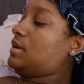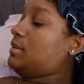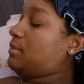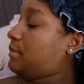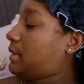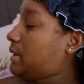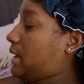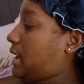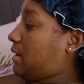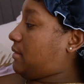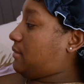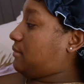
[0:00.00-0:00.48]

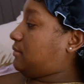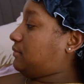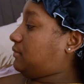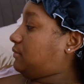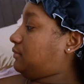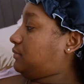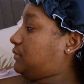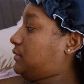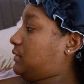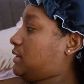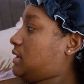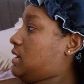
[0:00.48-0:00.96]
But yeah.
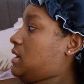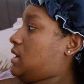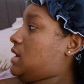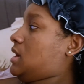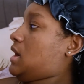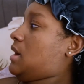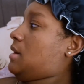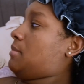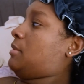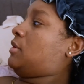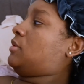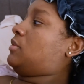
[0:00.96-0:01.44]

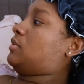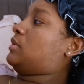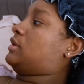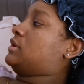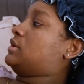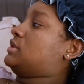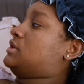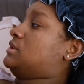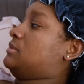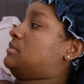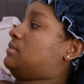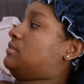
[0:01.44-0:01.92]
I'm gonna
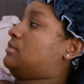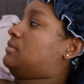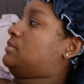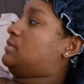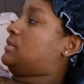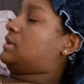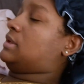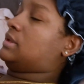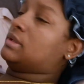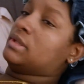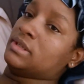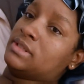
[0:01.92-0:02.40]
order some
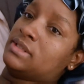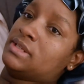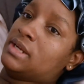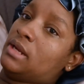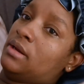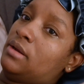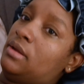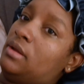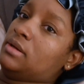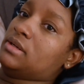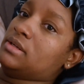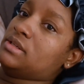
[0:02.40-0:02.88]
the
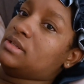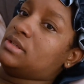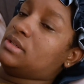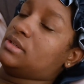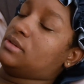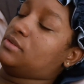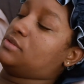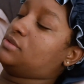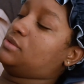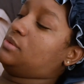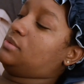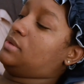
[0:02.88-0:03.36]
Tylenol and
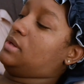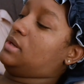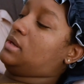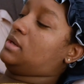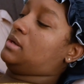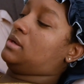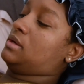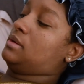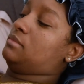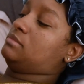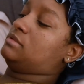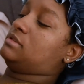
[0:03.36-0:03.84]
stuff so they
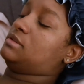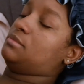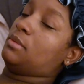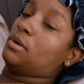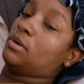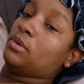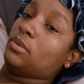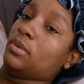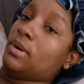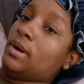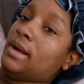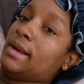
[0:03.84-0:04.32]
can come
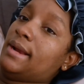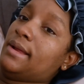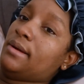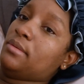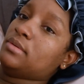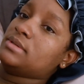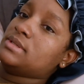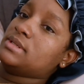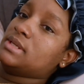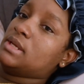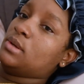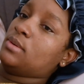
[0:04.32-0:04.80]
tomorrow, and
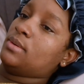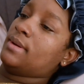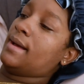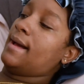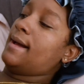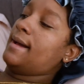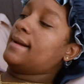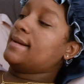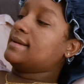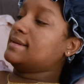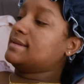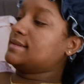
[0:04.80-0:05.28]
I'll see you
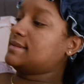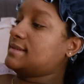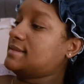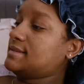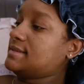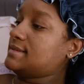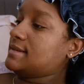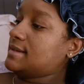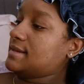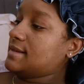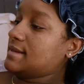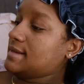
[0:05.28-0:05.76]

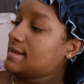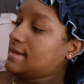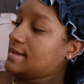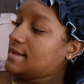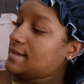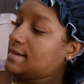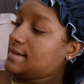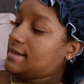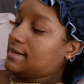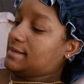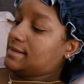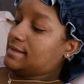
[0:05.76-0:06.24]
guys
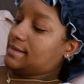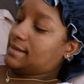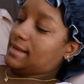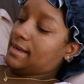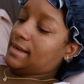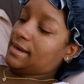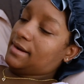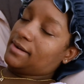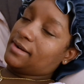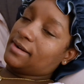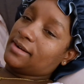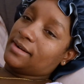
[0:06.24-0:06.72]

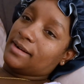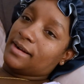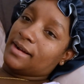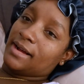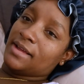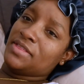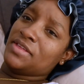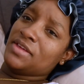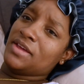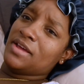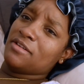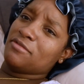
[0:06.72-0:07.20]
later.
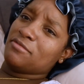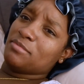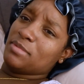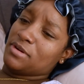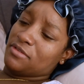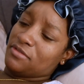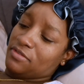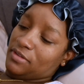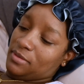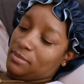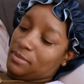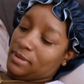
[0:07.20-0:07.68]
I think I've
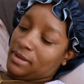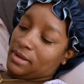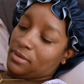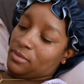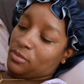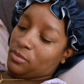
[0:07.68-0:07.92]
been filming